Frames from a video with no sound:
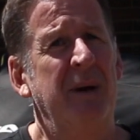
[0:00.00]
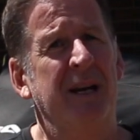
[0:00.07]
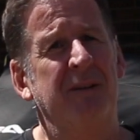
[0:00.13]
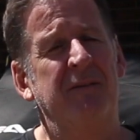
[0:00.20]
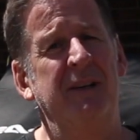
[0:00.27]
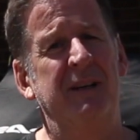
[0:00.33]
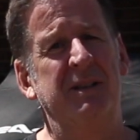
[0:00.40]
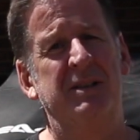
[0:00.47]

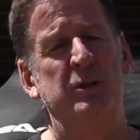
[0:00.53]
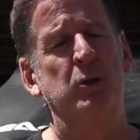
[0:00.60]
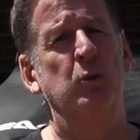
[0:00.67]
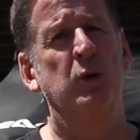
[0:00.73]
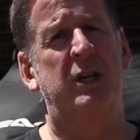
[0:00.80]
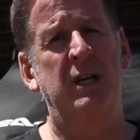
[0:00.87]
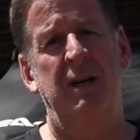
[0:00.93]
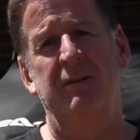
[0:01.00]
benefit is you
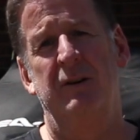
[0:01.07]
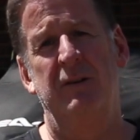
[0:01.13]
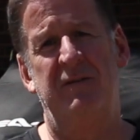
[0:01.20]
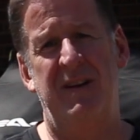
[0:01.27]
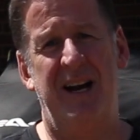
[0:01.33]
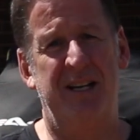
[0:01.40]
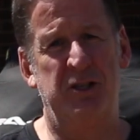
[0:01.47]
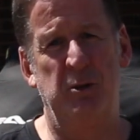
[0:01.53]
recover
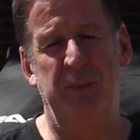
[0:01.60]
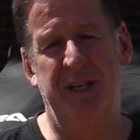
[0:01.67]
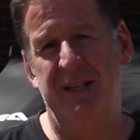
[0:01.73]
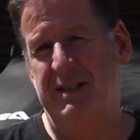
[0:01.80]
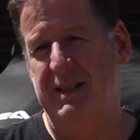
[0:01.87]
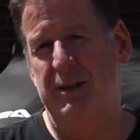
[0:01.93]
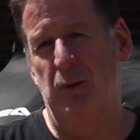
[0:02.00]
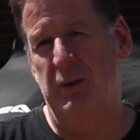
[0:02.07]
faster
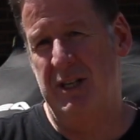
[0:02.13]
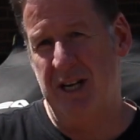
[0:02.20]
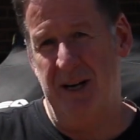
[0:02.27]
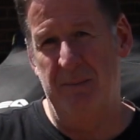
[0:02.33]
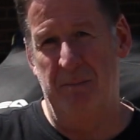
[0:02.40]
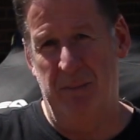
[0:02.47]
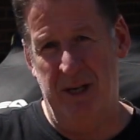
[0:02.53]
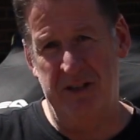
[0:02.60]
because they don't
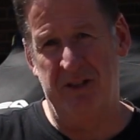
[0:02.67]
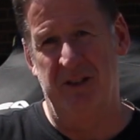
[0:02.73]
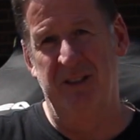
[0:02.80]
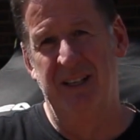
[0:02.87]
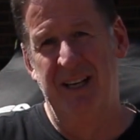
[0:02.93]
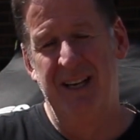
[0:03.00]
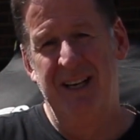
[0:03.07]
cut muscle.